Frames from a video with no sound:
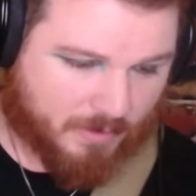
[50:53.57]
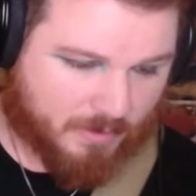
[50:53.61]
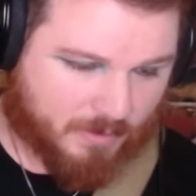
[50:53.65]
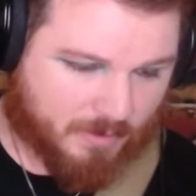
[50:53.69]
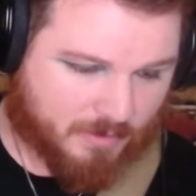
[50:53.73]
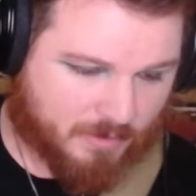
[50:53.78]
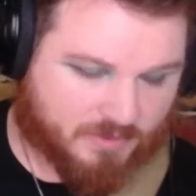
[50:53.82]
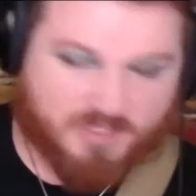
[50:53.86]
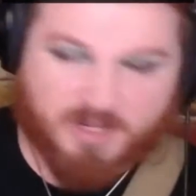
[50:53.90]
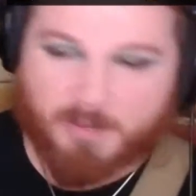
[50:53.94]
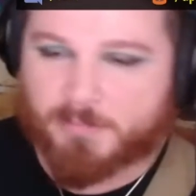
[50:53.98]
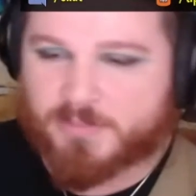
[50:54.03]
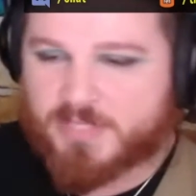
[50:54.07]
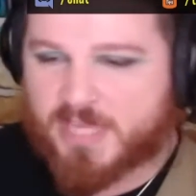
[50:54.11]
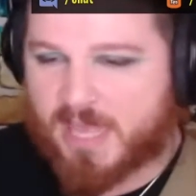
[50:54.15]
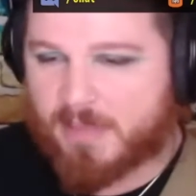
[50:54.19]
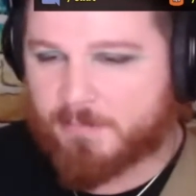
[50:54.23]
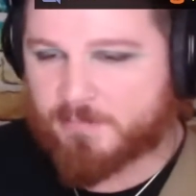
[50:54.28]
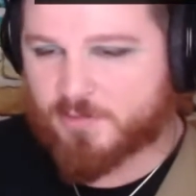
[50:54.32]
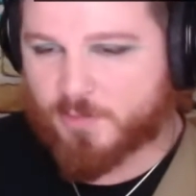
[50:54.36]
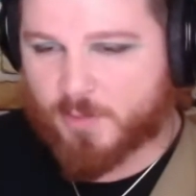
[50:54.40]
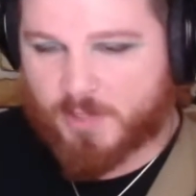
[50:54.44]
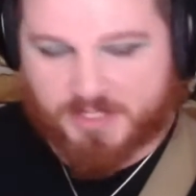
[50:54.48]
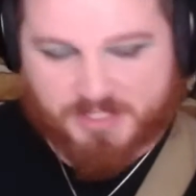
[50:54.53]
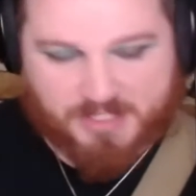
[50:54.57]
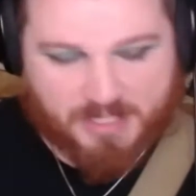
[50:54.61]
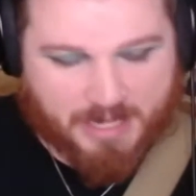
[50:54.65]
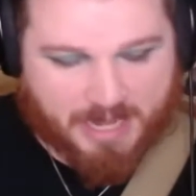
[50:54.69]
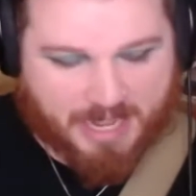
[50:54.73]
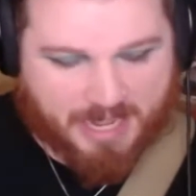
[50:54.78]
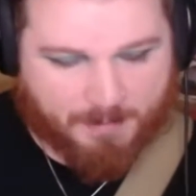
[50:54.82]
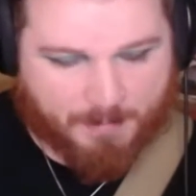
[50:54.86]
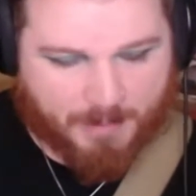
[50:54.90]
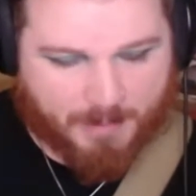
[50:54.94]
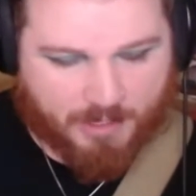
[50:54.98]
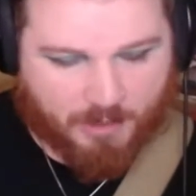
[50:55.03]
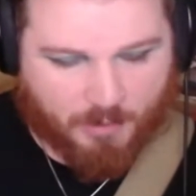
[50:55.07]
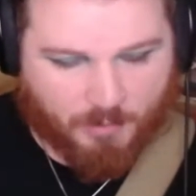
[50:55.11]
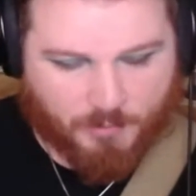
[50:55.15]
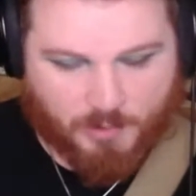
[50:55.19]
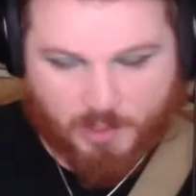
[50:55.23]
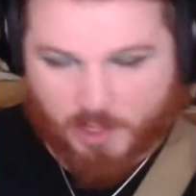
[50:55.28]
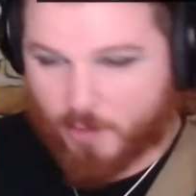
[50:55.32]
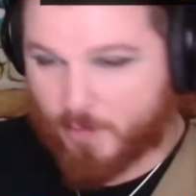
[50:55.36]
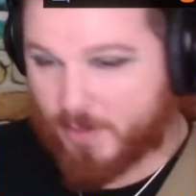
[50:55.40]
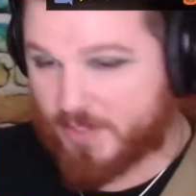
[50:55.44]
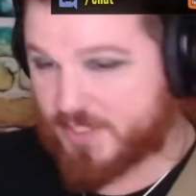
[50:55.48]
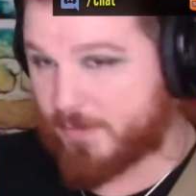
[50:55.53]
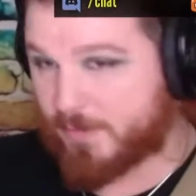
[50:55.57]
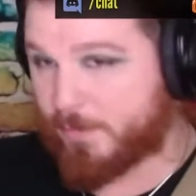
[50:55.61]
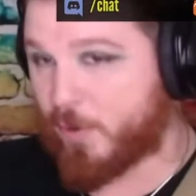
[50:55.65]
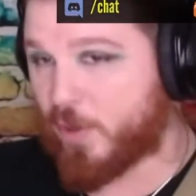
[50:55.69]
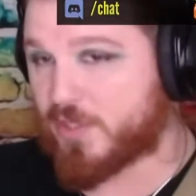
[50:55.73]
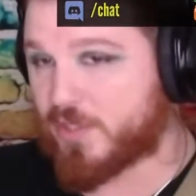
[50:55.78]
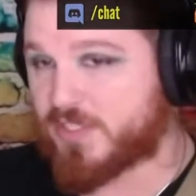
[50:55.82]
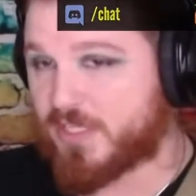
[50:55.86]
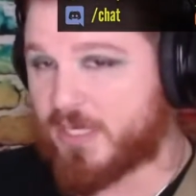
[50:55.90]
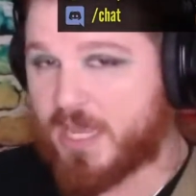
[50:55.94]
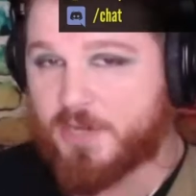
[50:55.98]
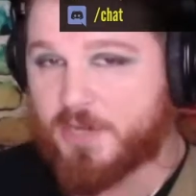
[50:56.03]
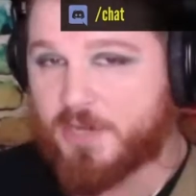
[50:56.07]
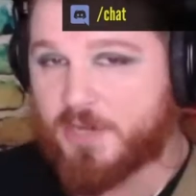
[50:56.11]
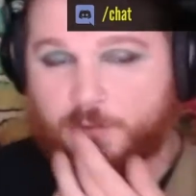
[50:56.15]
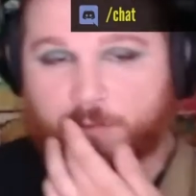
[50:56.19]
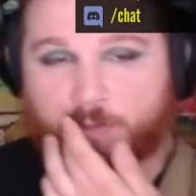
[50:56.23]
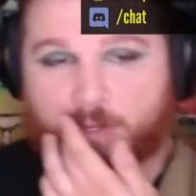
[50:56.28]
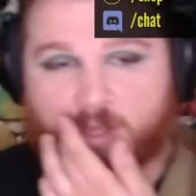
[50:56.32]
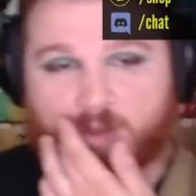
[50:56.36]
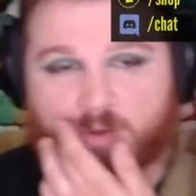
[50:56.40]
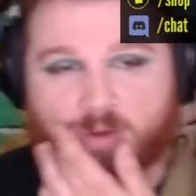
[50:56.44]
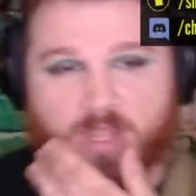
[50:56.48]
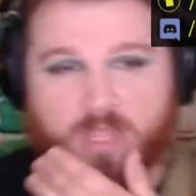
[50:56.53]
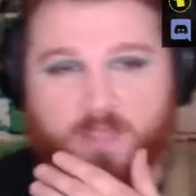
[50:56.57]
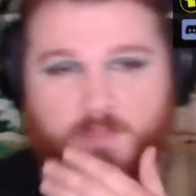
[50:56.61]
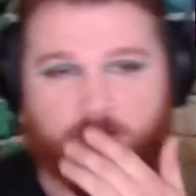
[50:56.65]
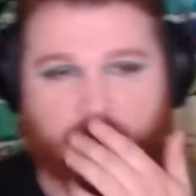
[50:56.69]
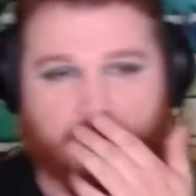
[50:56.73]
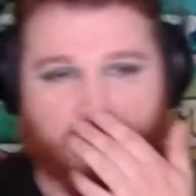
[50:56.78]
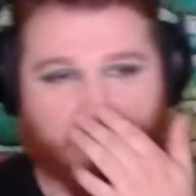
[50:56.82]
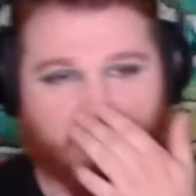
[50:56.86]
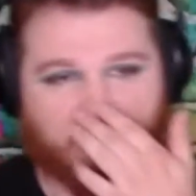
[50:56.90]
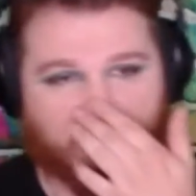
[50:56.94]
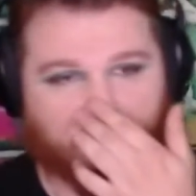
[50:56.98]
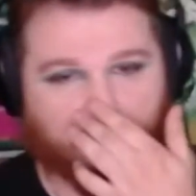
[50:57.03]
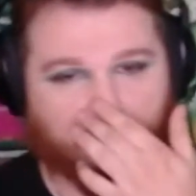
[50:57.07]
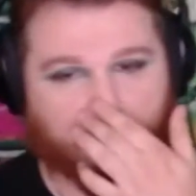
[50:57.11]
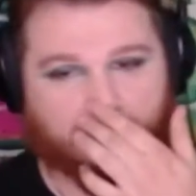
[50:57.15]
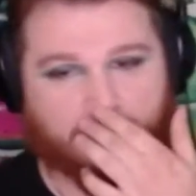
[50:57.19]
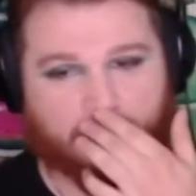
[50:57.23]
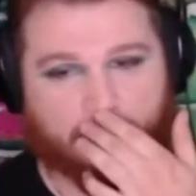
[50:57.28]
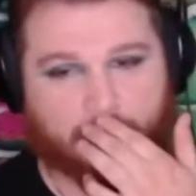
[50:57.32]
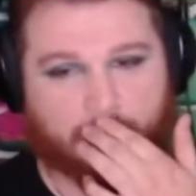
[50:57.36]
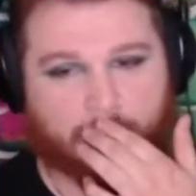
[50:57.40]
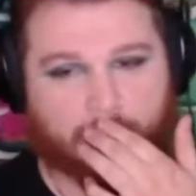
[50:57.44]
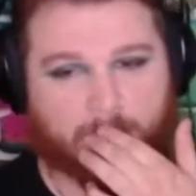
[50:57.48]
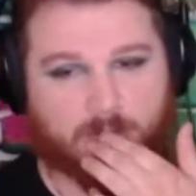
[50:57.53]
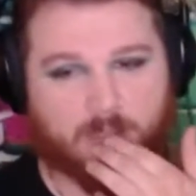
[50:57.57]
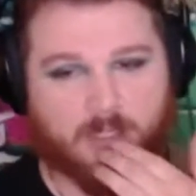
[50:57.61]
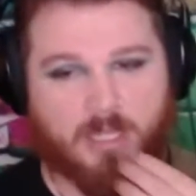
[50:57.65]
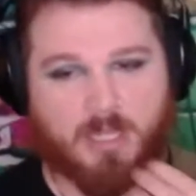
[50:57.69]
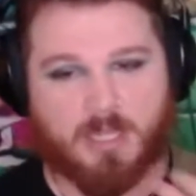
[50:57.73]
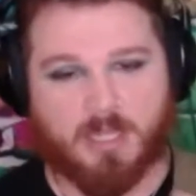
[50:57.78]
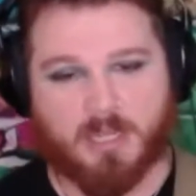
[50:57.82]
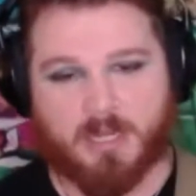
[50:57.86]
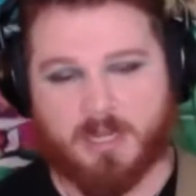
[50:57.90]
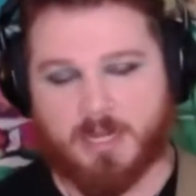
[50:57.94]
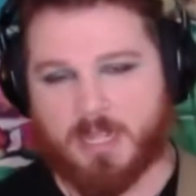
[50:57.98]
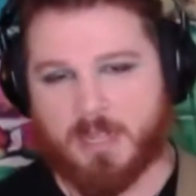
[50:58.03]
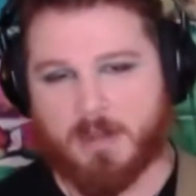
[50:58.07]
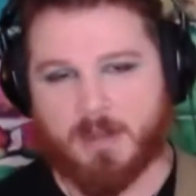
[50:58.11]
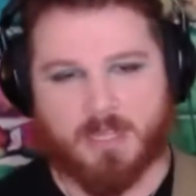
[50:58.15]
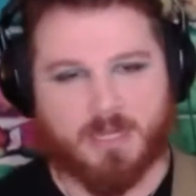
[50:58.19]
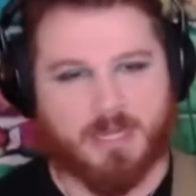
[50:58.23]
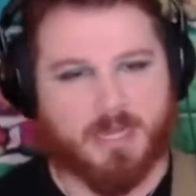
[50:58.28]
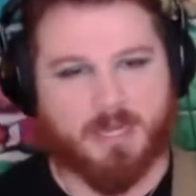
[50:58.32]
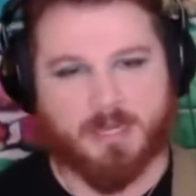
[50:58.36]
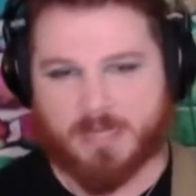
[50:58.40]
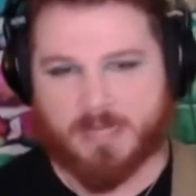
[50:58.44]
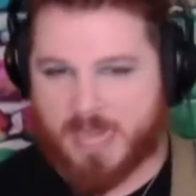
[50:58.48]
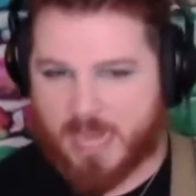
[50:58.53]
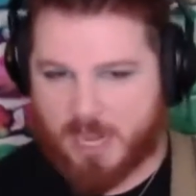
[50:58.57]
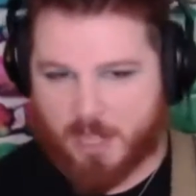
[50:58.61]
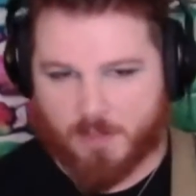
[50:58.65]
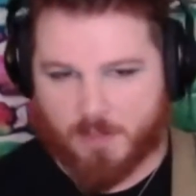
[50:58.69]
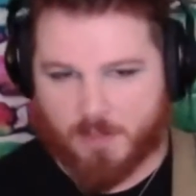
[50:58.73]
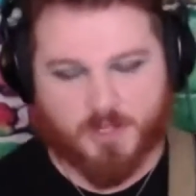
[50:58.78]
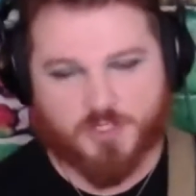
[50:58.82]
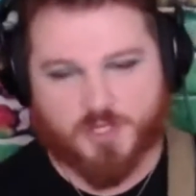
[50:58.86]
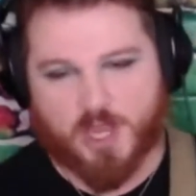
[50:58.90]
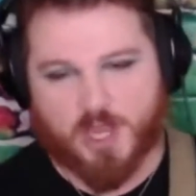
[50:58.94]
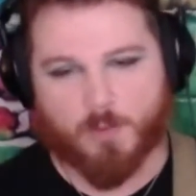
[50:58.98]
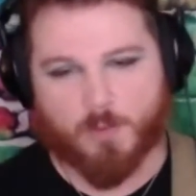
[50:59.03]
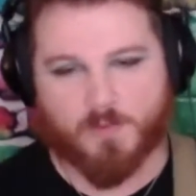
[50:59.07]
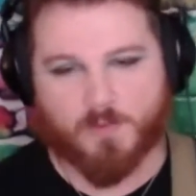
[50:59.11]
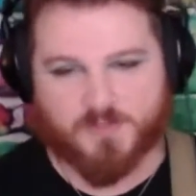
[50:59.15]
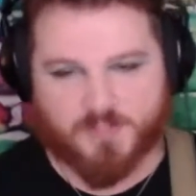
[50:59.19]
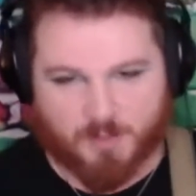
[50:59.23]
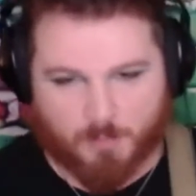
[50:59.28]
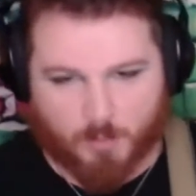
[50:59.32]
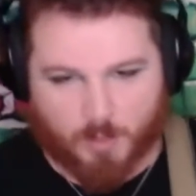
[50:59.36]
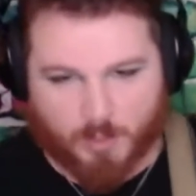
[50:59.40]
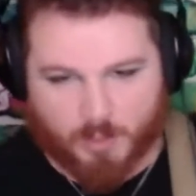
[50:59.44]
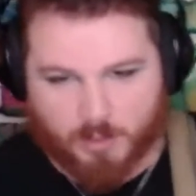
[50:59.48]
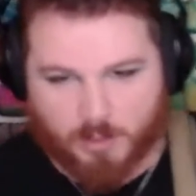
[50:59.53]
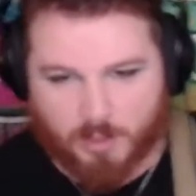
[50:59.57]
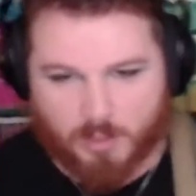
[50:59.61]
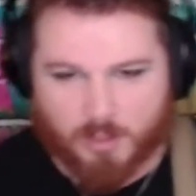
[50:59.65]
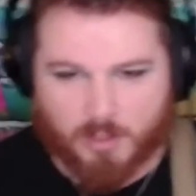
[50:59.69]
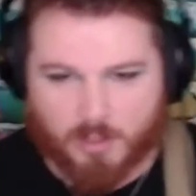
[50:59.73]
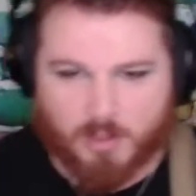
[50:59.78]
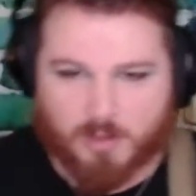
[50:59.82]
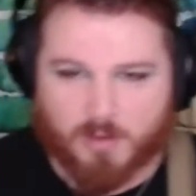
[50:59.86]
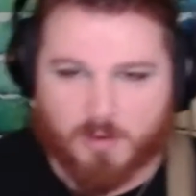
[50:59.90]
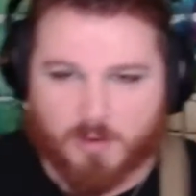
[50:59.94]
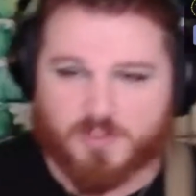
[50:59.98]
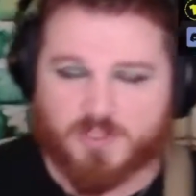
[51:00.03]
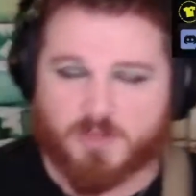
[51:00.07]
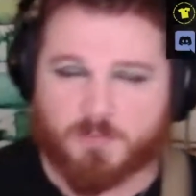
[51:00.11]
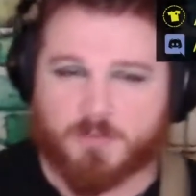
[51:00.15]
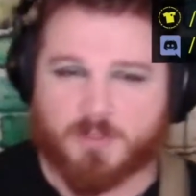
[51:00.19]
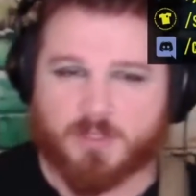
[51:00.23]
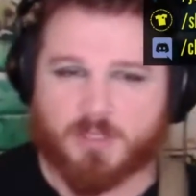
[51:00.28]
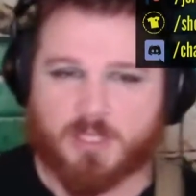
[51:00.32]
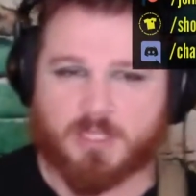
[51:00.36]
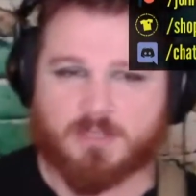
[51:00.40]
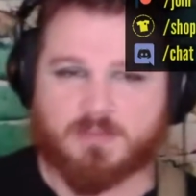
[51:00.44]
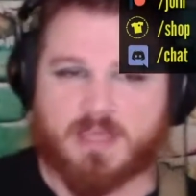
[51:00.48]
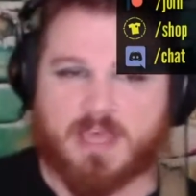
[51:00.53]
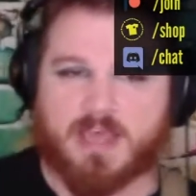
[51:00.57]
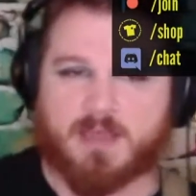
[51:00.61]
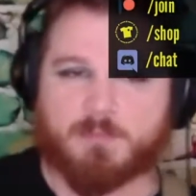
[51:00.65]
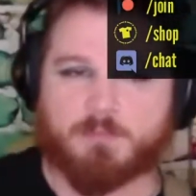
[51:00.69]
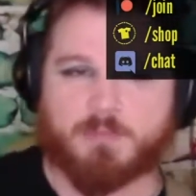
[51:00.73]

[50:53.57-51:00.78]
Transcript: Sometimes when it's a name I don't know, it's a person I do know, and they're using an account they share with someone or something like that.